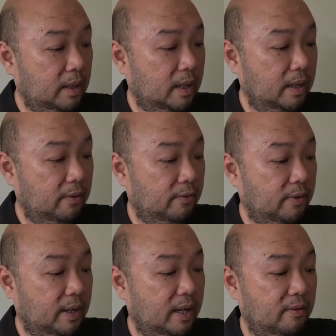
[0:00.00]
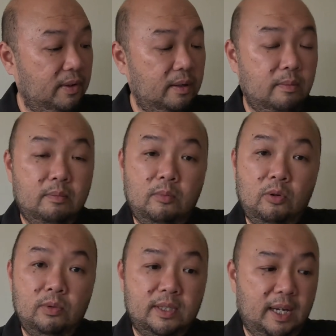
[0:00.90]
I've covered
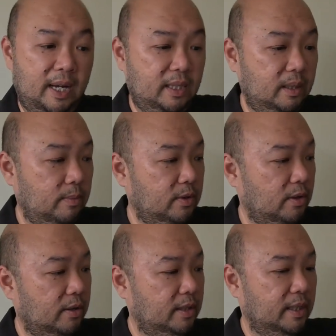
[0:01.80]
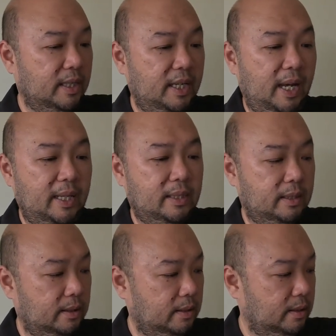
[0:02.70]
most items on the
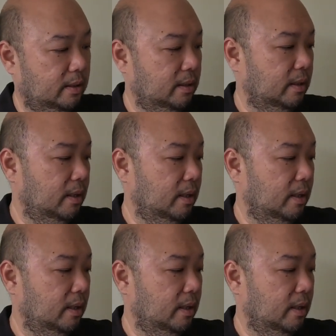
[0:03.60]
gates.